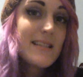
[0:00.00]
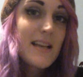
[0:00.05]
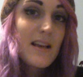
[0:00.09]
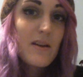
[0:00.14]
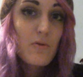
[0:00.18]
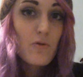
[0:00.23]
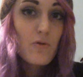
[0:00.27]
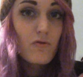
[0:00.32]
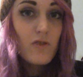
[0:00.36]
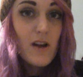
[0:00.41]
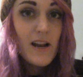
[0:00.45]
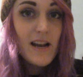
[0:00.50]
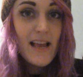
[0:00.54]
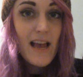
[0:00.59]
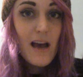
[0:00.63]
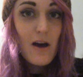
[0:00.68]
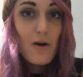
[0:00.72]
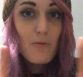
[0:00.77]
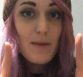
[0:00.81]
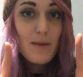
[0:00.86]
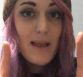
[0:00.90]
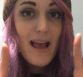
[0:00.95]
It will really
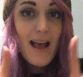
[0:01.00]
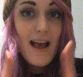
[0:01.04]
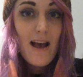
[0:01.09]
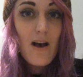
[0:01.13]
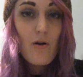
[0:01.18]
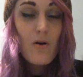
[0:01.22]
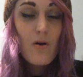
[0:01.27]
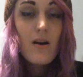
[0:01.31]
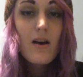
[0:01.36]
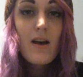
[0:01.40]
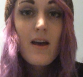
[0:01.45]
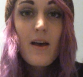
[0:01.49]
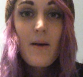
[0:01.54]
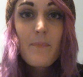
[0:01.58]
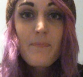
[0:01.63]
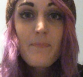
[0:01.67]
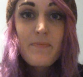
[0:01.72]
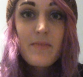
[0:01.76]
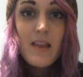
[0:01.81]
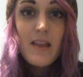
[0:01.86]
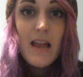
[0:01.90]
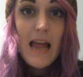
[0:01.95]
help me out.
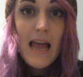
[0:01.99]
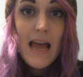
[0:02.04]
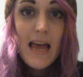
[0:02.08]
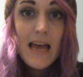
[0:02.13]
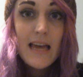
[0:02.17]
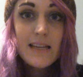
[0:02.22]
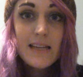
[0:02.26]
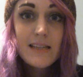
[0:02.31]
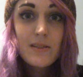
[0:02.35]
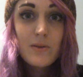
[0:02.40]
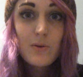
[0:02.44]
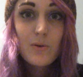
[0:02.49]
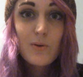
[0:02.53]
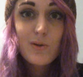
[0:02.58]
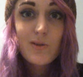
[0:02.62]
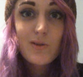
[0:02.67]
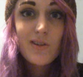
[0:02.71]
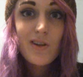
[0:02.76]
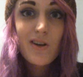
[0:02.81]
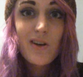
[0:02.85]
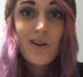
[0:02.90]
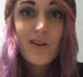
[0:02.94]
And
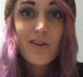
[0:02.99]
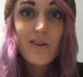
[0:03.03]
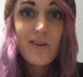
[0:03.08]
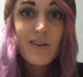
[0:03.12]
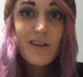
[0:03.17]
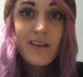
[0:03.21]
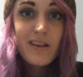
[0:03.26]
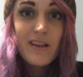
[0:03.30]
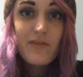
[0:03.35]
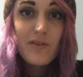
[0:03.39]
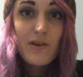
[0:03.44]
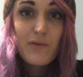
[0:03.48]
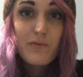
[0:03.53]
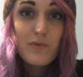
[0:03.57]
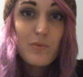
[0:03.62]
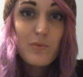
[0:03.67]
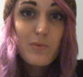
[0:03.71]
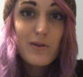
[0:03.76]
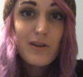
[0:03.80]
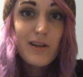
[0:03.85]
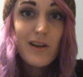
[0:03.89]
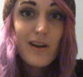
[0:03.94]
also give
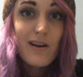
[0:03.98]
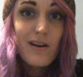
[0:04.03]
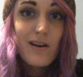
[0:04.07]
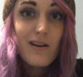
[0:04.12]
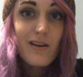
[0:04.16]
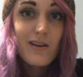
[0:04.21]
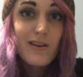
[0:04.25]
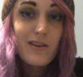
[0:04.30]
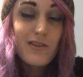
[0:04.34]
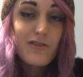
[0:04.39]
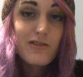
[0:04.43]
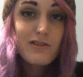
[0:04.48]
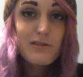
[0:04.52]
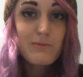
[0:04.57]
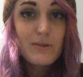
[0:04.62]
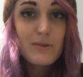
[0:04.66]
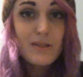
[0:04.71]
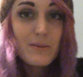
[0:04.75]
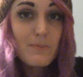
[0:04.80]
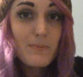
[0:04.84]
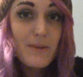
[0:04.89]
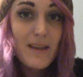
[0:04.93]
everybody a hug at
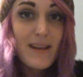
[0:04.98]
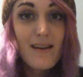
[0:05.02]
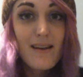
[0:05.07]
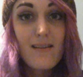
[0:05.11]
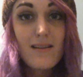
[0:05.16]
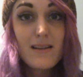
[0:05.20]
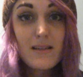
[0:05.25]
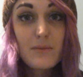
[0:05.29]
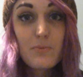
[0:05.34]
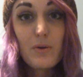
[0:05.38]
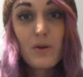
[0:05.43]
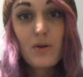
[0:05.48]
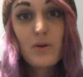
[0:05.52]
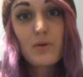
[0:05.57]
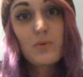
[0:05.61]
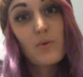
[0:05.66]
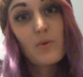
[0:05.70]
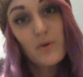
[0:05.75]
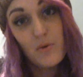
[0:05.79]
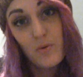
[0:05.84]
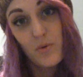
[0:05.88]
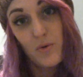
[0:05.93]
Christmas and be nice because
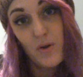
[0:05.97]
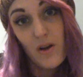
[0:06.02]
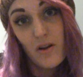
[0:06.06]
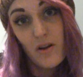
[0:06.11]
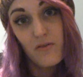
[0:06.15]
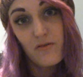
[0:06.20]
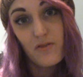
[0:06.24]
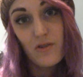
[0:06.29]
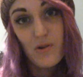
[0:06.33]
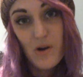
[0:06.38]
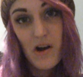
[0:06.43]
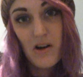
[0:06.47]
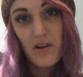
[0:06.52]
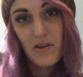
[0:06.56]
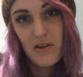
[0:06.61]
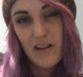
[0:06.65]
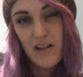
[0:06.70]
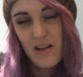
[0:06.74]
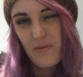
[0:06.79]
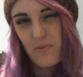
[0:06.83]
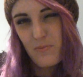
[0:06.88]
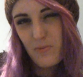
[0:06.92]
we're all going through our own
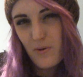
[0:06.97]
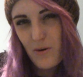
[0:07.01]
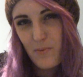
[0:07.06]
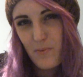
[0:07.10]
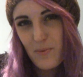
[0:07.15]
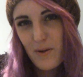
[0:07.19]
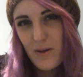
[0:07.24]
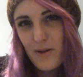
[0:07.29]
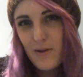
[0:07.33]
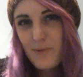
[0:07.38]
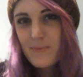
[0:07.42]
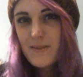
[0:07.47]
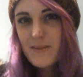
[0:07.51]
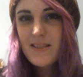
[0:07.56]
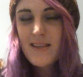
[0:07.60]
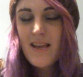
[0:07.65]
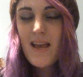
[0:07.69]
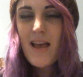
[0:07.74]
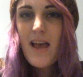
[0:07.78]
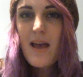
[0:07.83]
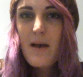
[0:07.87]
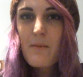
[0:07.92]
little problems.
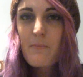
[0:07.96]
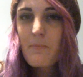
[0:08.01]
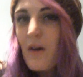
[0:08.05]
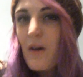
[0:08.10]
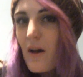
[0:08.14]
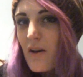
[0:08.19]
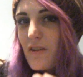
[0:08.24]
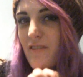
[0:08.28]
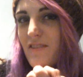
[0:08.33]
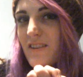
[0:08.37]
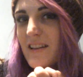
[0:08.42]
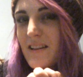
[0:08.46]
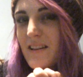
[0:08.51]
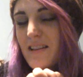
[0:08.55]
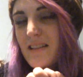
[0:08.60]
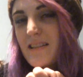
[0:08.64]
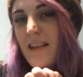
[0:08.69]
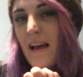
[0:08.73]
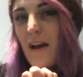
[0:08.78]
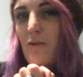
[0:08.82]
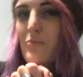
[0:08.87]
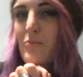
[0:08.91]
But hopefully
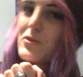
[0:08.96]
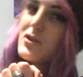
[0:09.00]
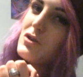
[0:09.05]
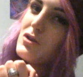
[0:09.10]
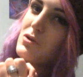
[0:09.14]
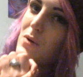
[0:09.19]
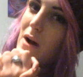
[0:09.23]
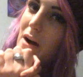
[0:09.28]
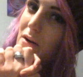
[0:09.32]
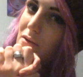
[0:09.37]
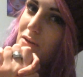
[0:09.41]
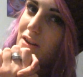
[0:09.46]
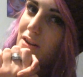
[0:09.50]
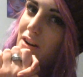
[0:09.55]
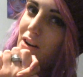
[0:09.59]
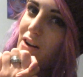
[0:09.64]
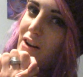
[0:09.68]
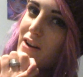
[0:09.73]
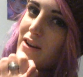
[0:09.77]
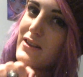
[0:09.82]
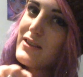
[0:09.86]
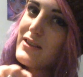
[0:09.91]
this helped you out,
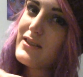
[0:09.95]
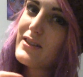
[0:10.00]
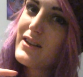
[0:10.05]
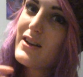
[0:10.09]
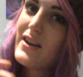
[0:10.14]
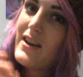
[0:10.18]
guys.